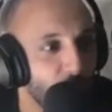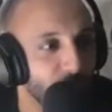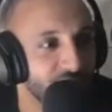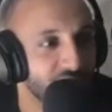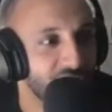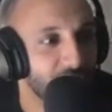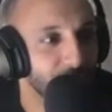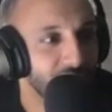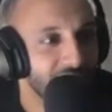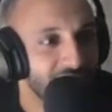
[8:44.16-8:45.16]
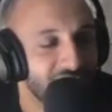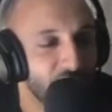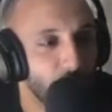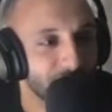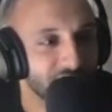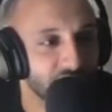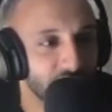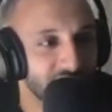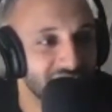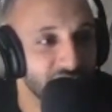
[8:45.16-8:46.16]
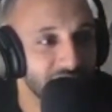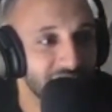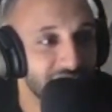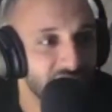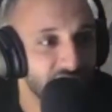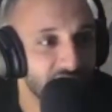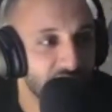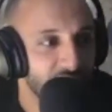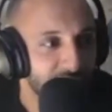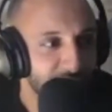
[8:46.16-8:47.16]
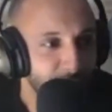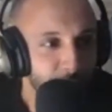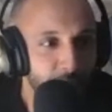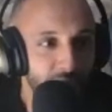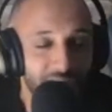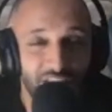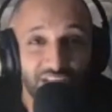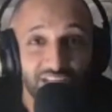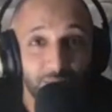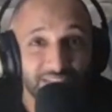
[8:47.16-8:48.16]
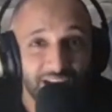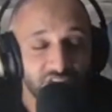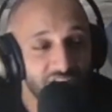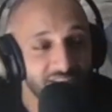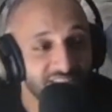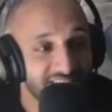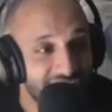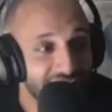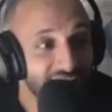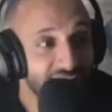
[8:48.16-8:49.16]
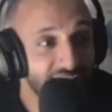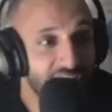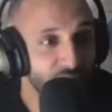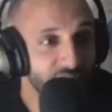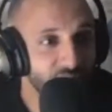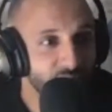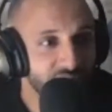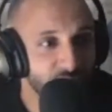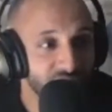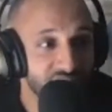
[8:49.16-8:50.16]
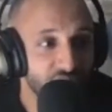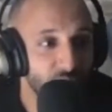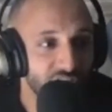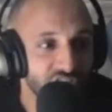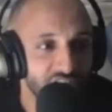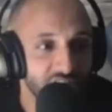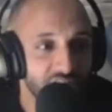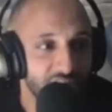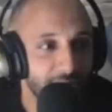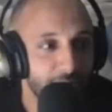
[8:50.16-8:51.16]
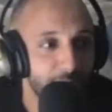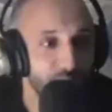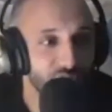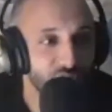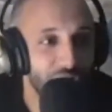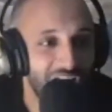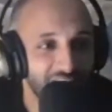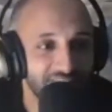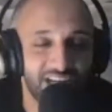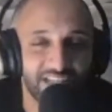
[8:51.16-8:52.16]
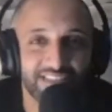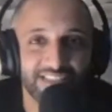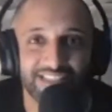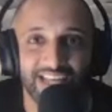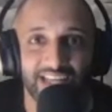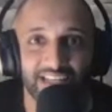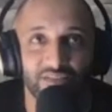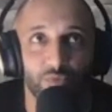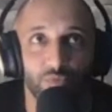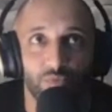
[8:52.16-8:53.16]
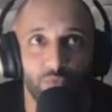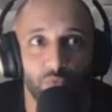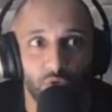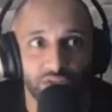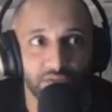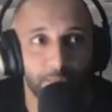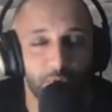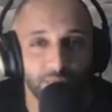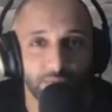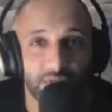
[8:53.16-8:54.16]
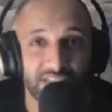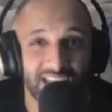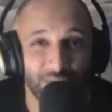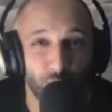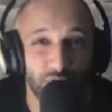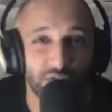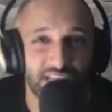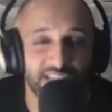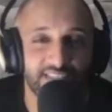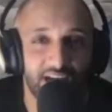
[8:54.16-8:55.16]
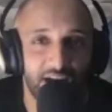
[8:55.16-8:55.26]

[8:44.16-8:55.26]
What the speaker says: overcome their obstacles and limitations? I think it comes down to understanding again with this question. You have to understand what the problem is, and it will take